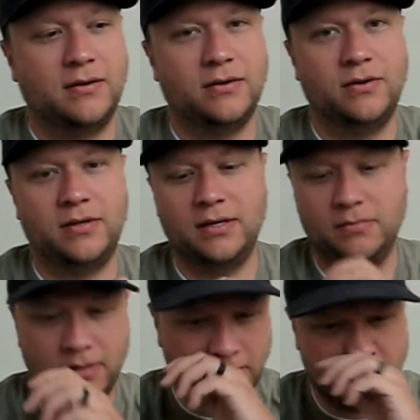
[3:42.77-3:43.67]
You do the
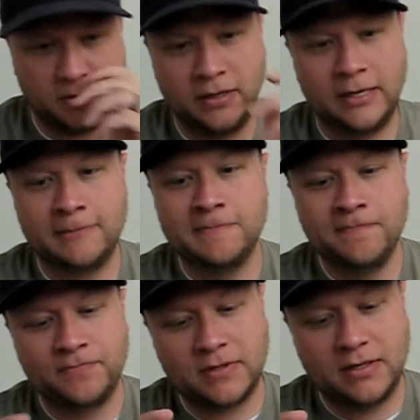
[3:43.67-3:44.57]
obligatory
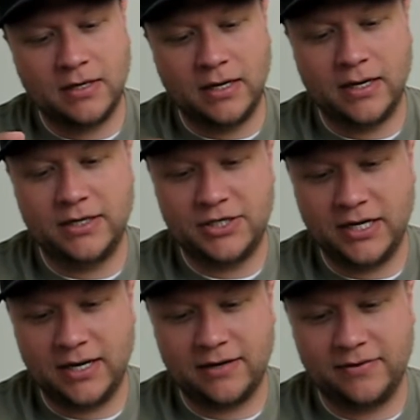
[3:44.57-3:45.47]
check